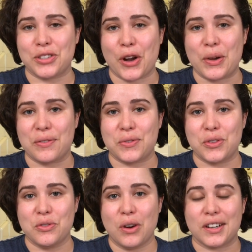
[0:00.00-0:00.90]
So if
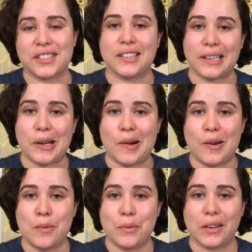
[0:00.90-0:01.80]
you are stuck at
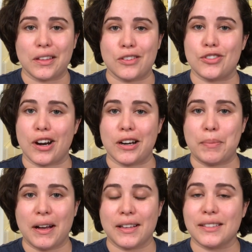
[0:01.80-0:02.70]
home with a jar of
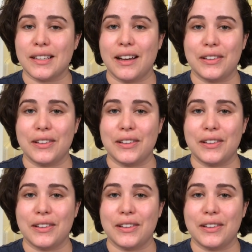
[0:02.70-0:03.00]
pasta,